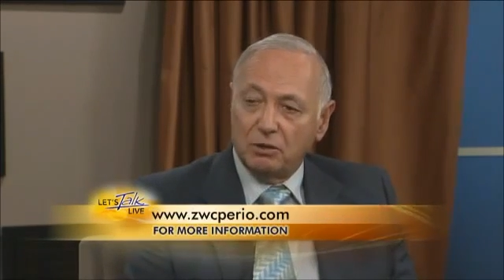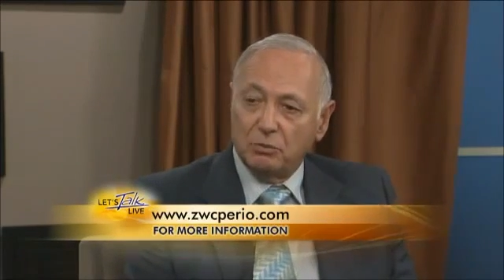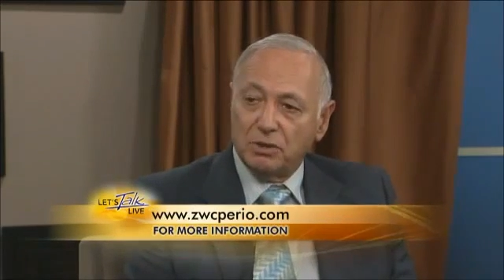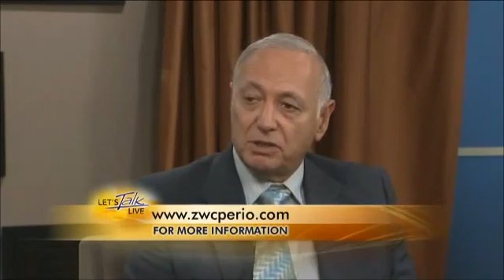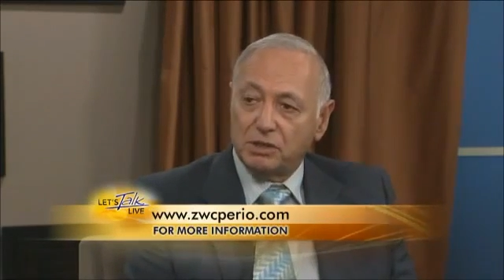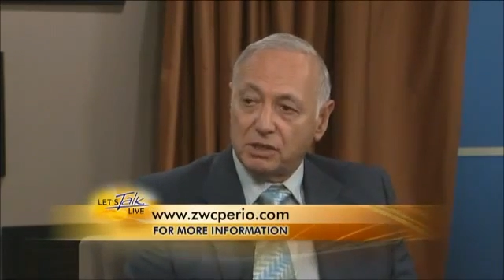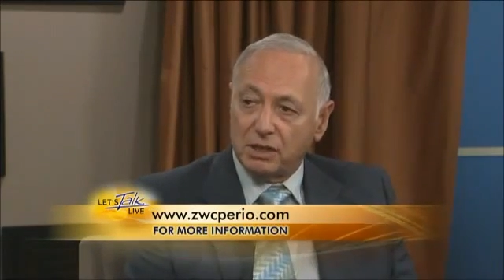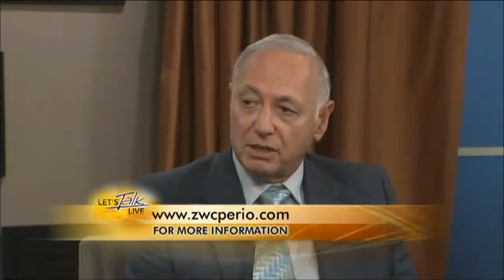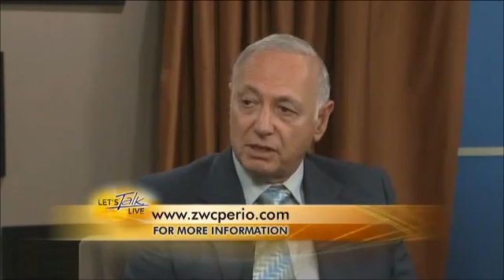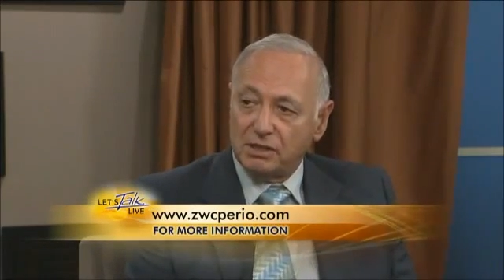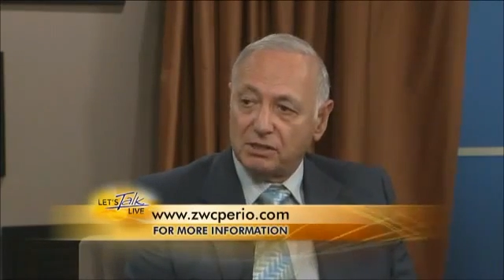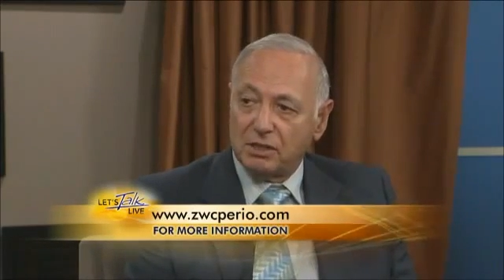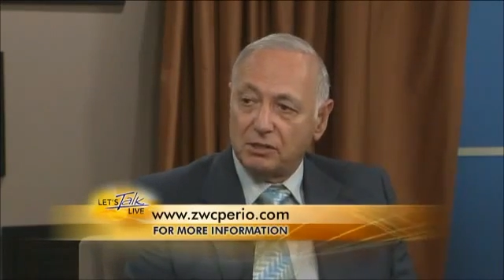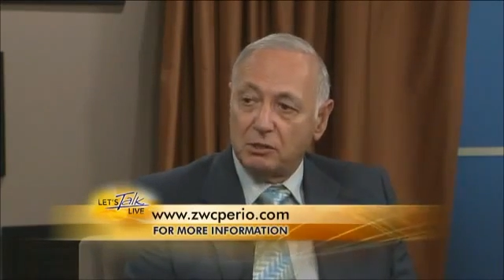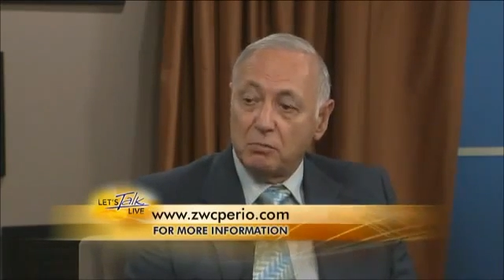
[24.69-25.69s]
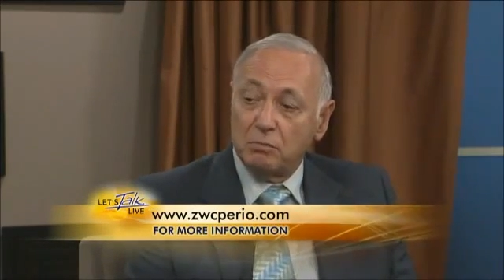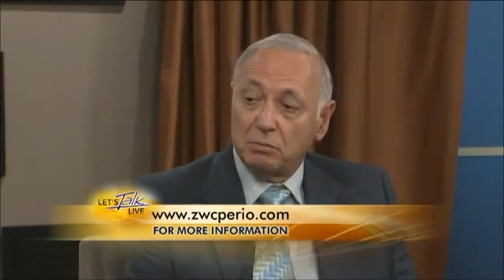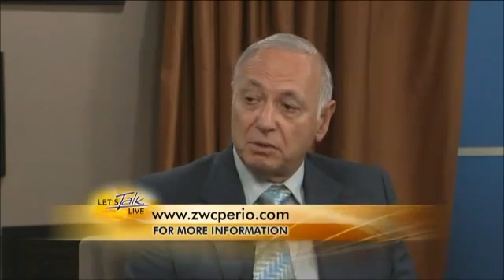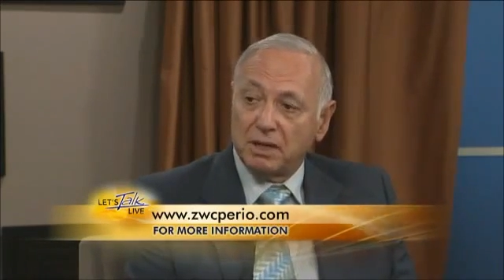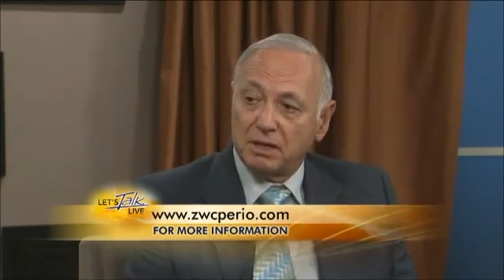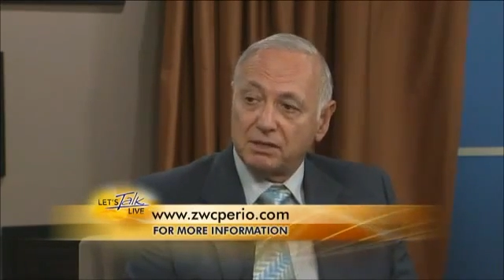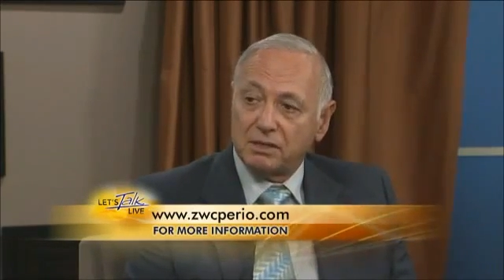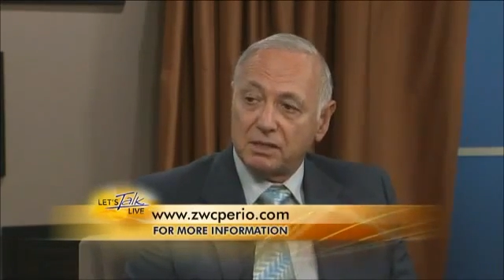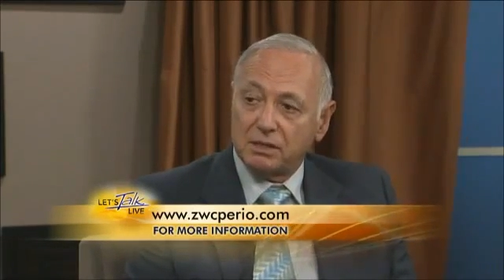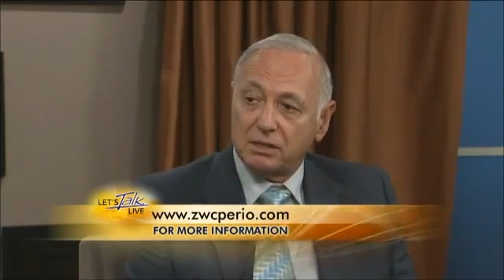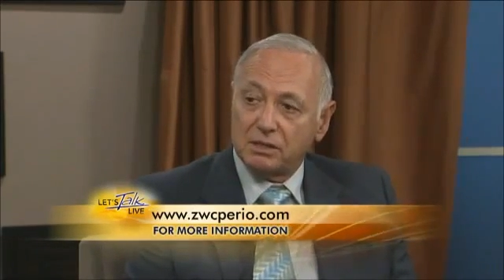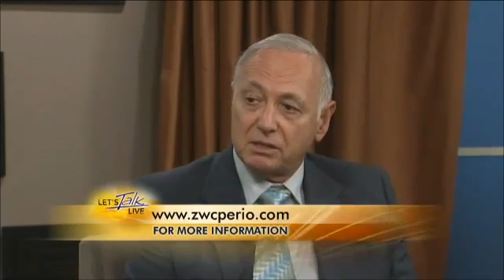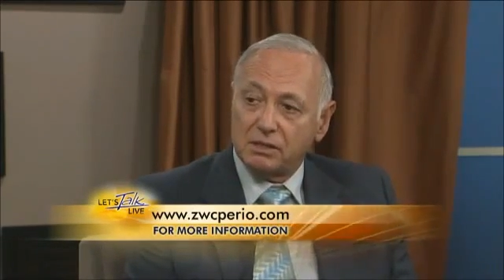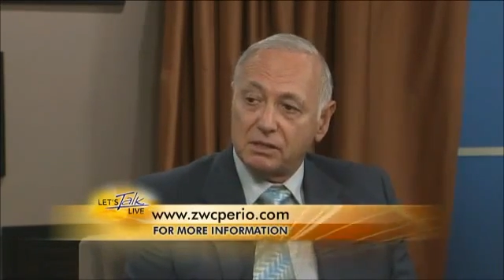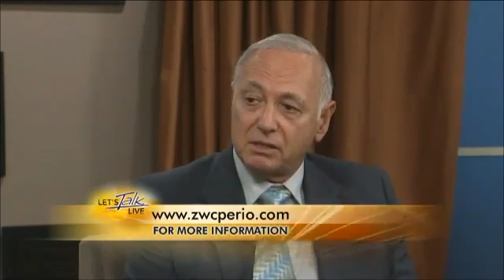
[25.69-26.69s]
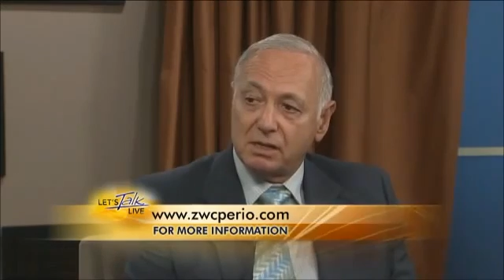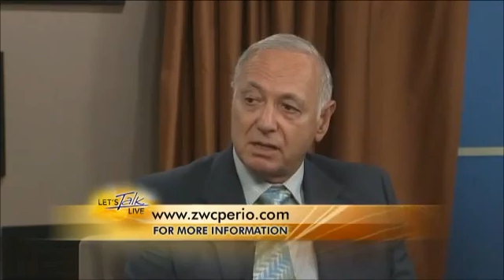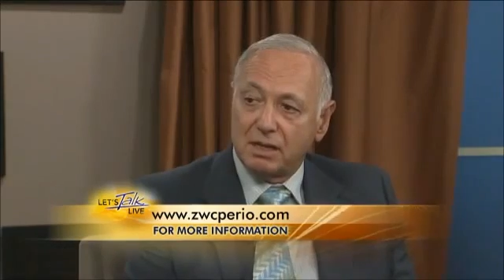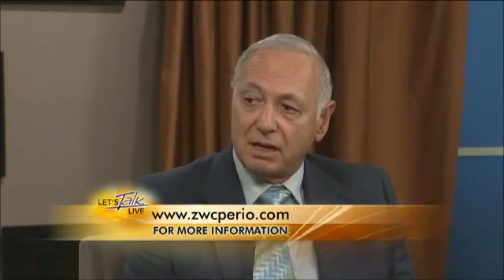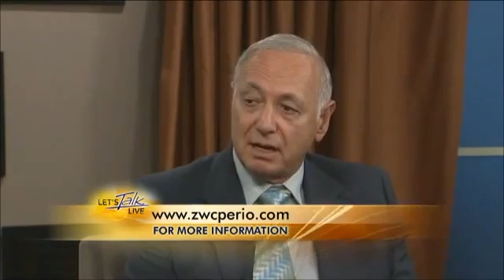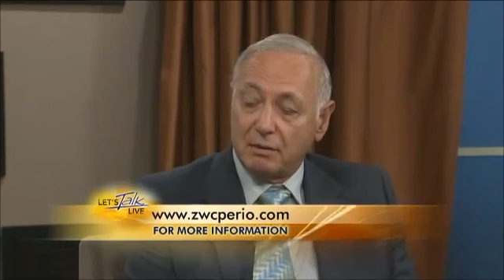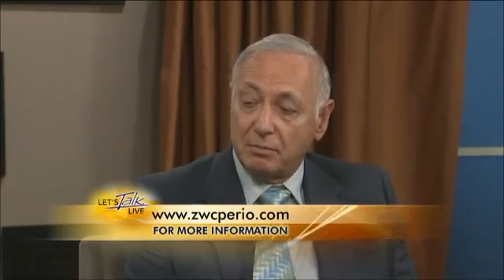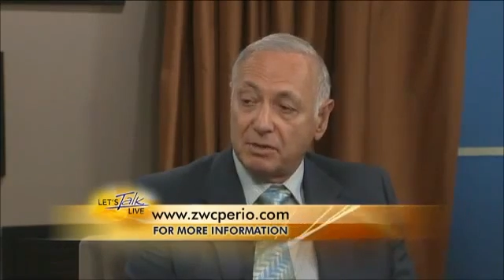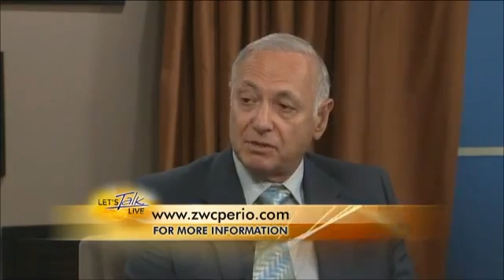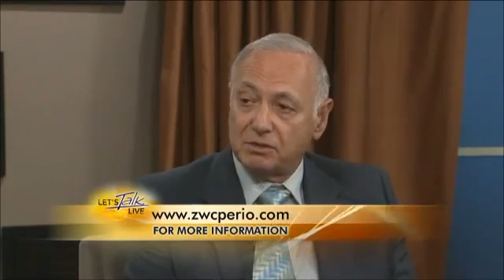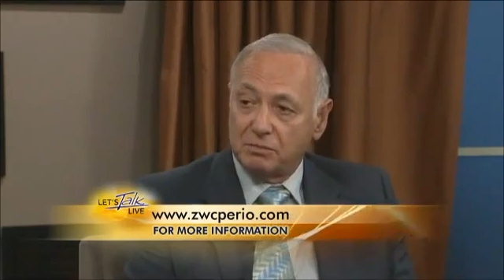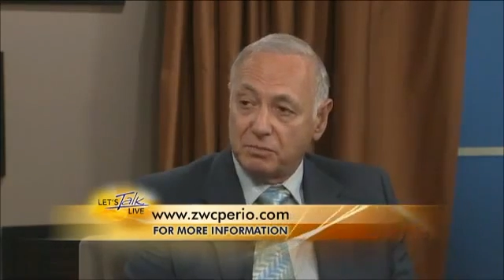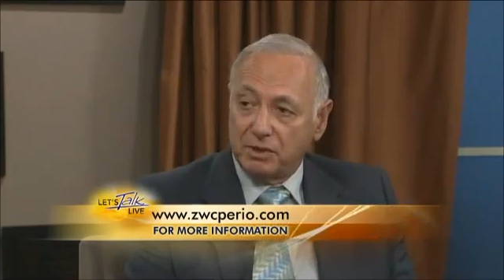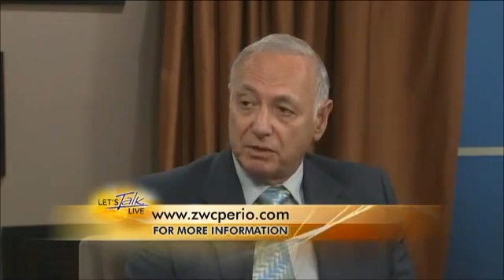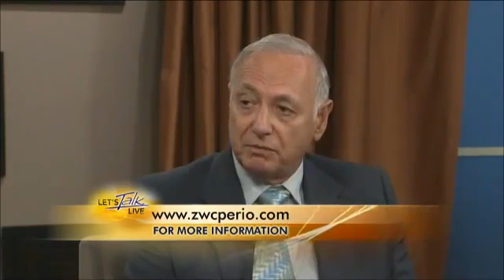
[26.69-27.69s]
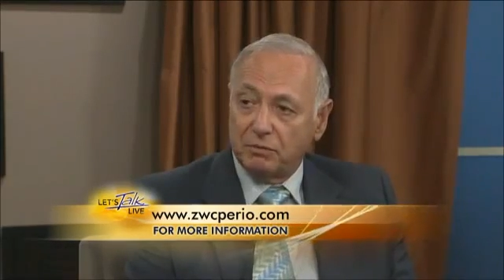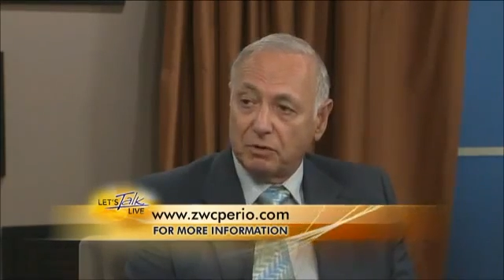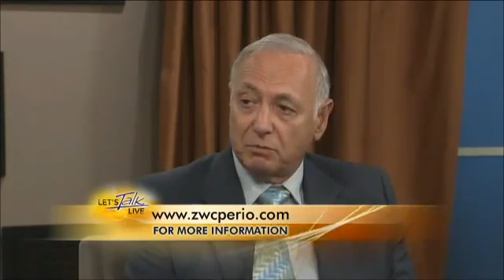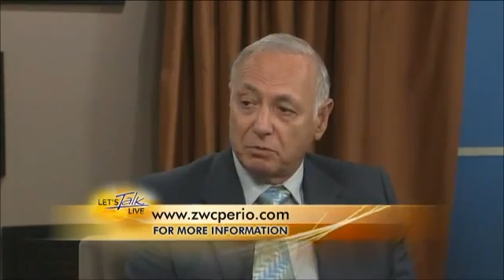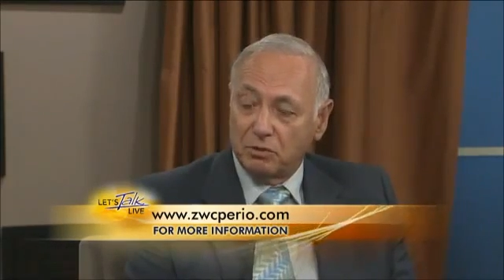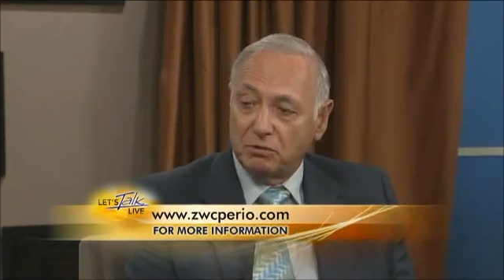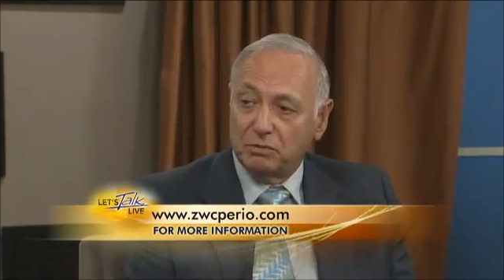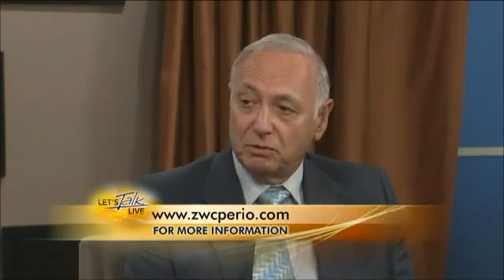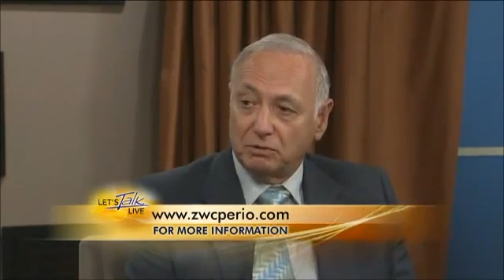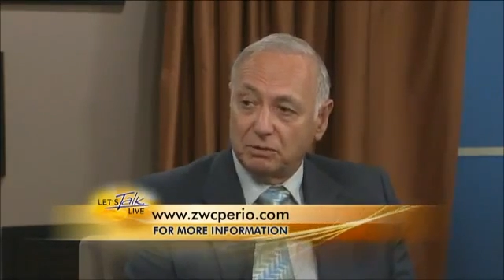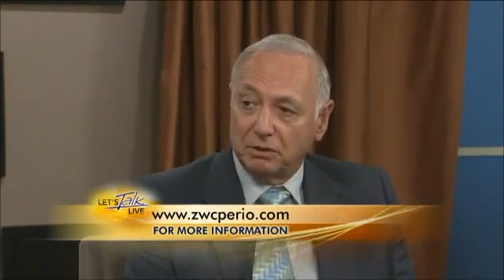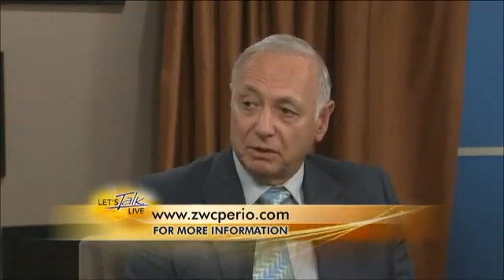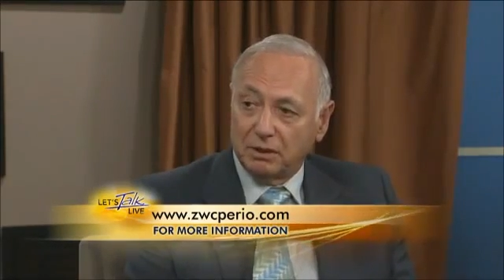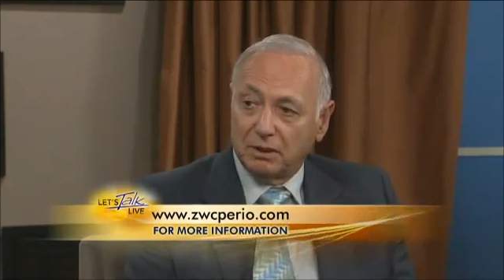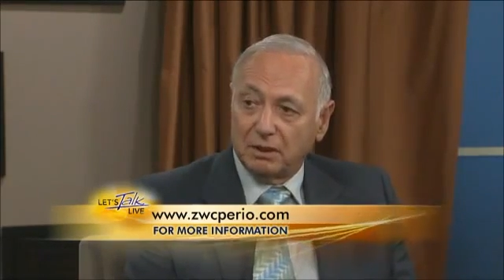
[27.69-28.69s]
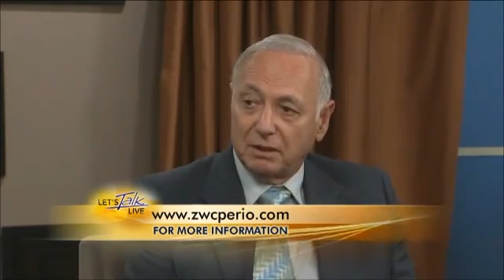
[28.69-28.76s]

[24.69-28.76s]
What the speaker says: in which studies and human block sections have been submitted for approval.